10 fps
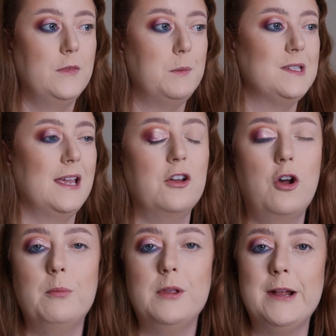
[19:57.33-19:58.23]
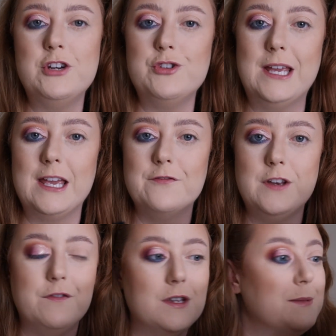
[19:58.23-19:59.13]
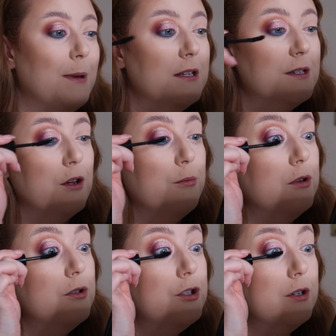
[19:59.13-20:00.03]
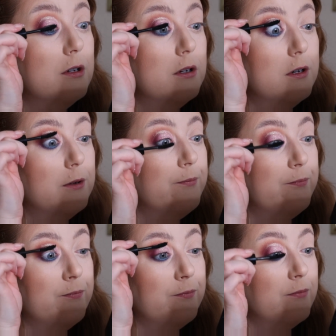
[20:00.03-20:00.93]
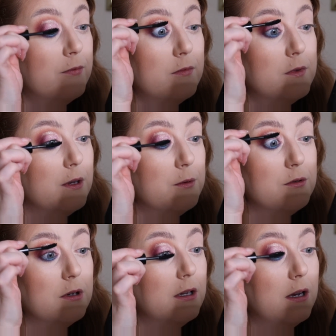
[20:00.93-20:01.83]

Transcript: It was like a complimentary gift if you spent so much. So that was really